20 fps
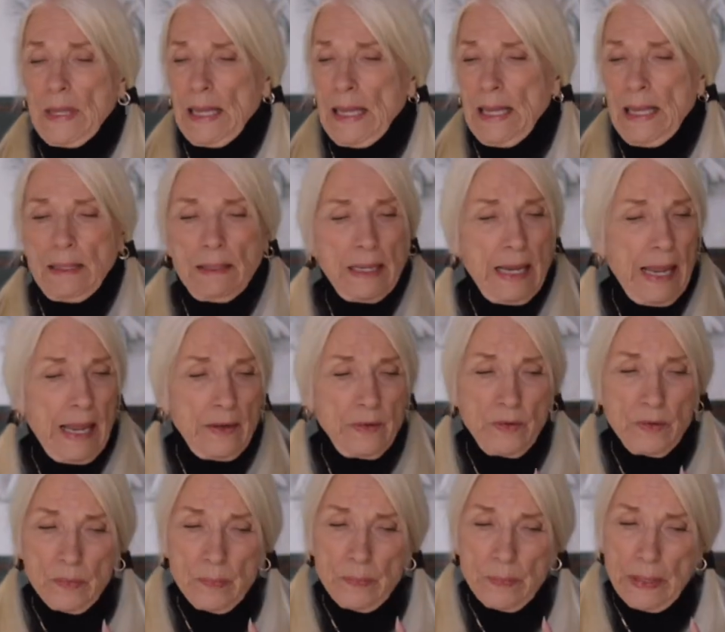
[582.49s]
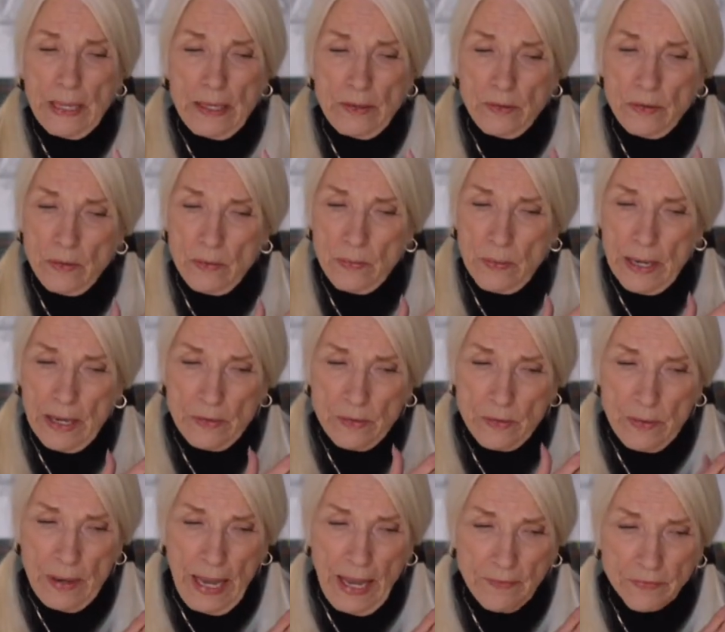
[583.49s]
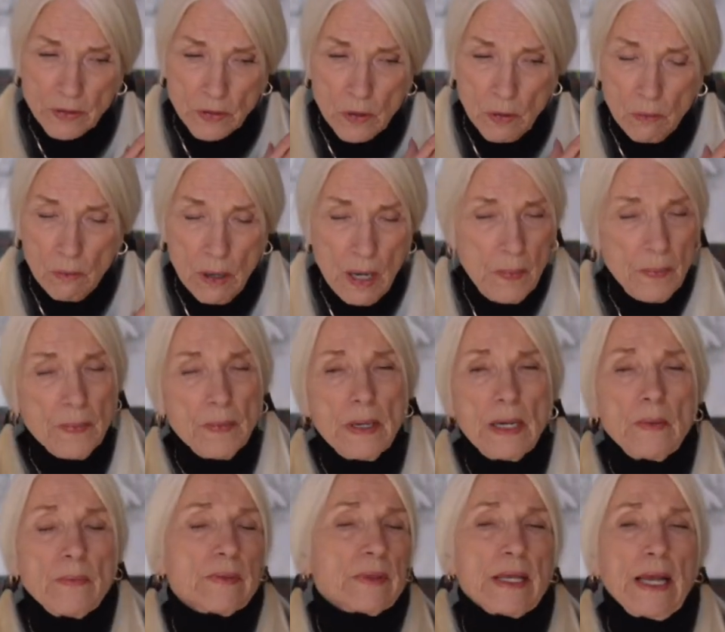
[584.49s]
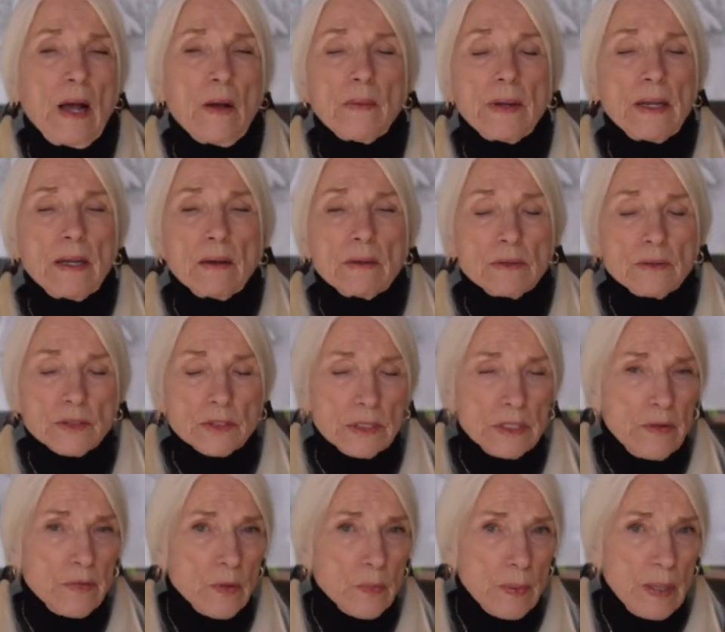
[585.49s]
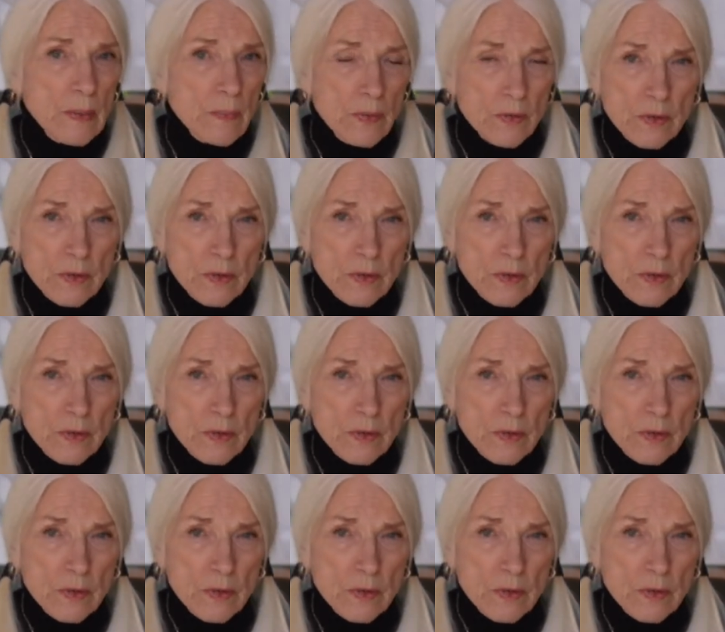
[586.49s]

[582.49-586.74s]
and you have to cooperate with gallery owners and other people.